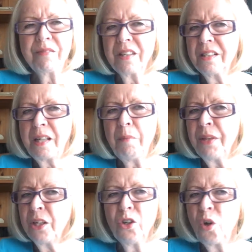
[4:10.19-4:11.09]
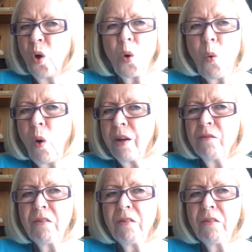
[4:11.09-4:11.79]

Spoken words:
there's something not quite